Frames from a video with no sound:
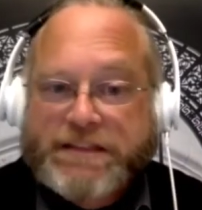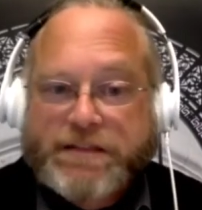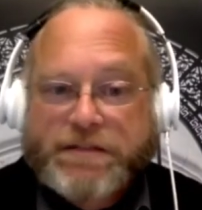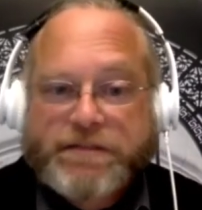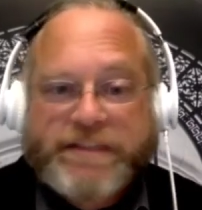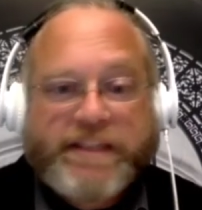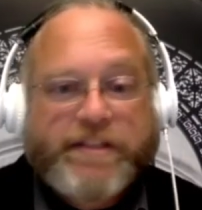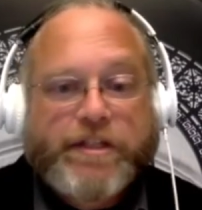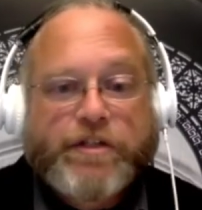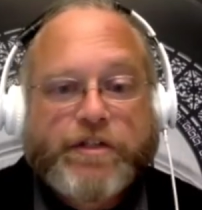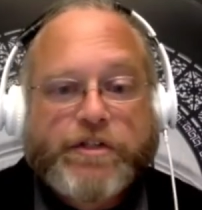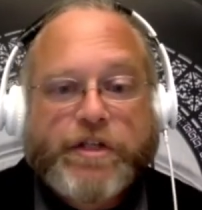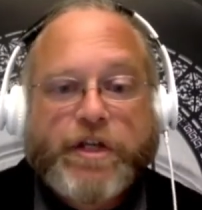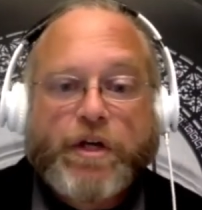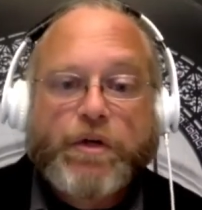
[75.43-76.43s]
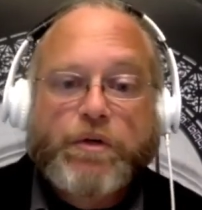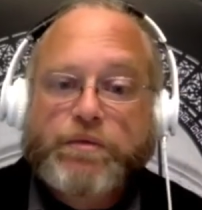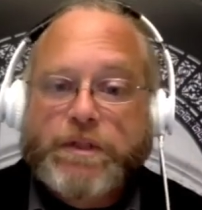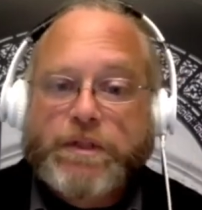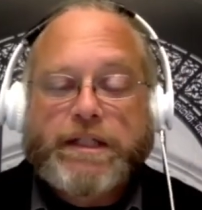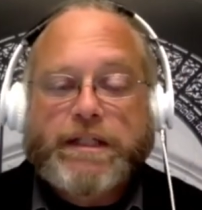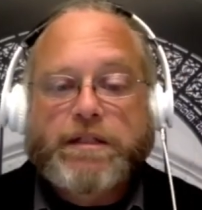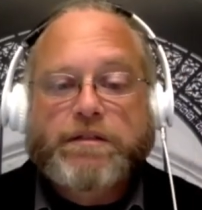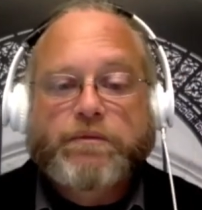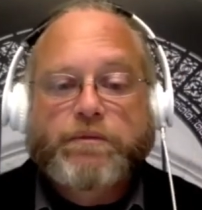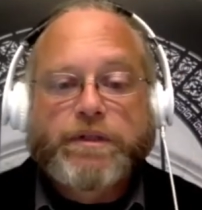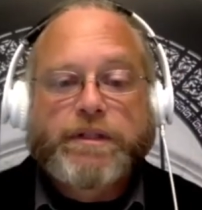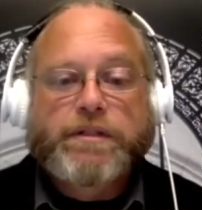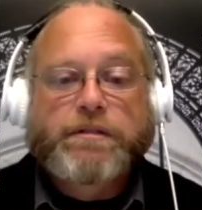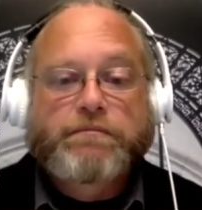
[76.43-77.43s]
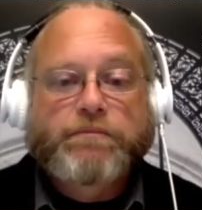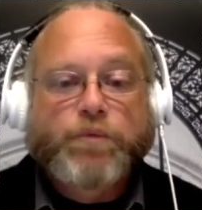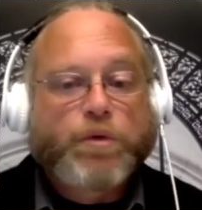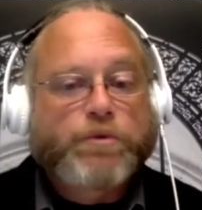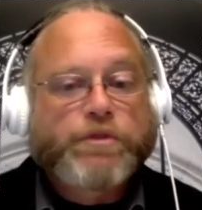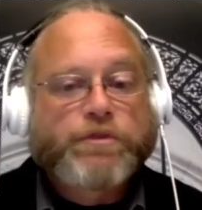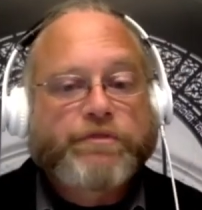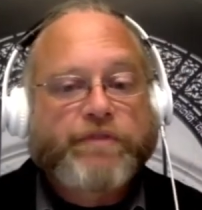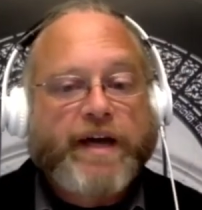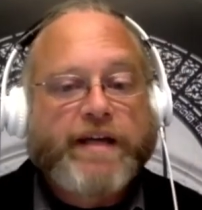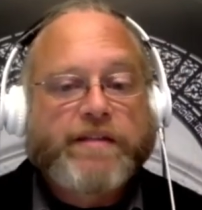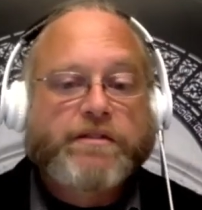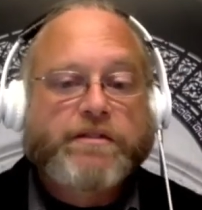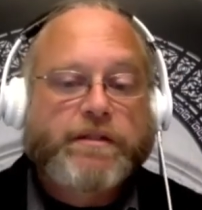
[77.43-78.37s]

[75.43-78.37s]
10 years ago really won't suffice.